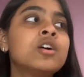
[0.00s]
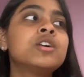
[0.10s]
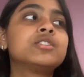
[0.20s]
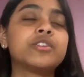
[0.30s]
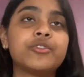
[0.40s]

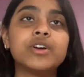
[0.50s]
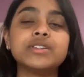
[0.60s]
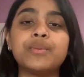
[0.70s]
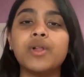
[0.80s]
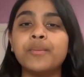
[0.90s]
So for
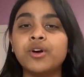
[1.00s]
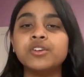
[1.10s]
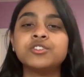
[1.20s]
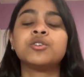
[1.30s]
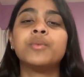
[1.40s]
example, I'm not going
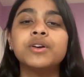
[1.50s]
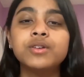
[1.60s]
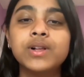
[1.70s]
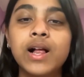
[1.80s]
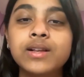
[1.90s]
to show my Google
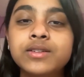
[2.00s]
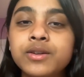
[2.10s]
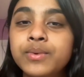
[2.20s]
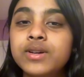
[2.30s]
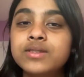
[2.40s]
Calendar
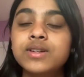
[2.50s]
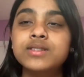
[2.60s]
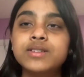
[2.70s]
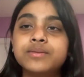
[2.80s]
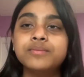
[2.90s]
because that's
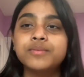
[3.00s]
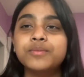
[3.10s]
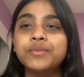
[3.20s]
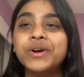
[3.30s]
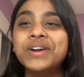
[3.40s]
like
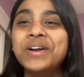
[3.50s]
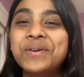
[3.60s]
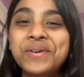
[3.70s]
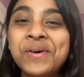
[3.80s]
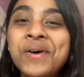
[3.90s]
weird, I don't know.